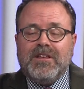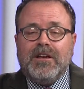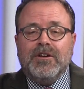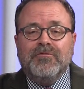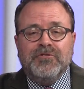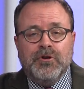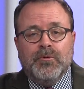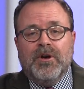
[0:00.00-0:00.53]

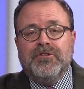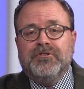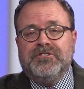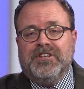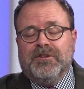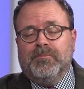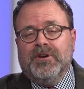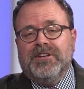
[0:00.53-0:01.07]
A few other
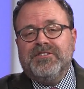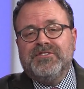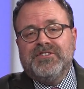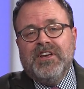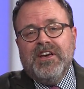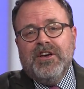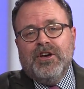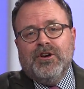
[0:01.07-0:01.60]

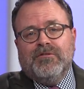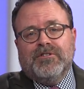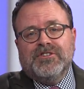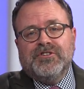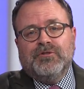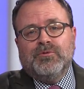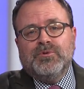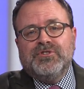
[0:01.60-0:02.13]
tidbits.
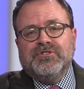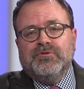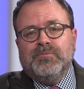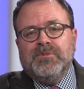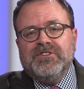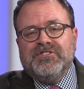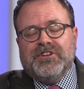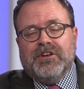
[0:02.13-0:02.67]
Fresno will soon
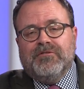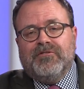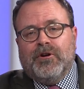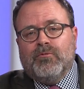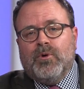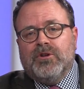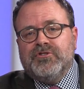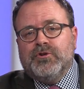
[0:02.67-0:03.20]
be saying
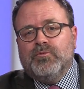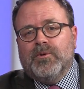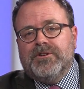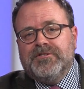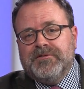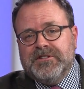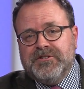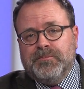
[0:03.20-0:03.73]
farewell to
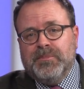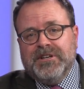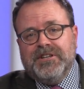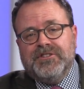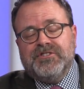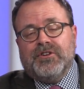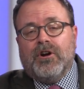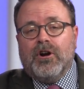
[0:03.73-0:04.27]
one of its
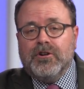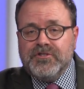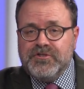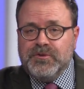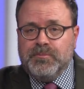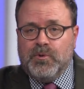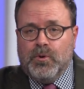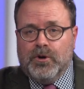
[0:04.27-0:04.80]
biggest art
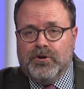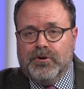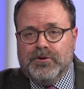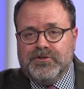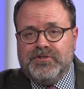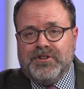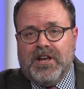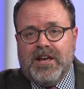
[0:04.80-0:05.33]
supporters.